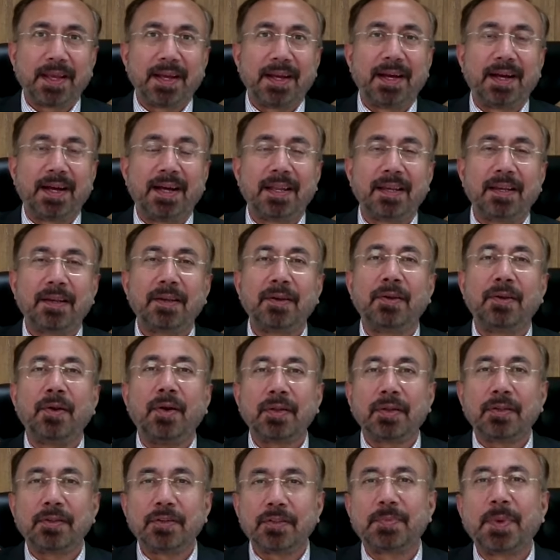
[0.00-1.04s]
uh,
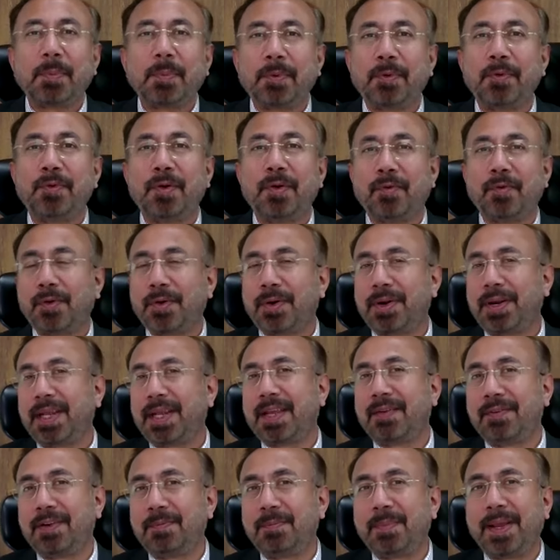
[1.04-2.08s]
not those people who have already
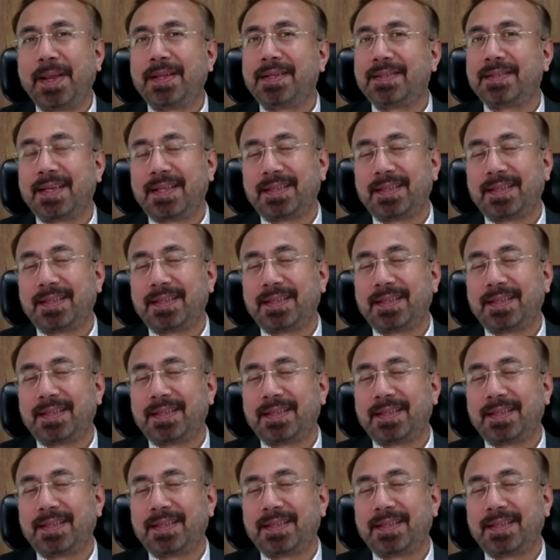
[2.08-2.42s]
given mains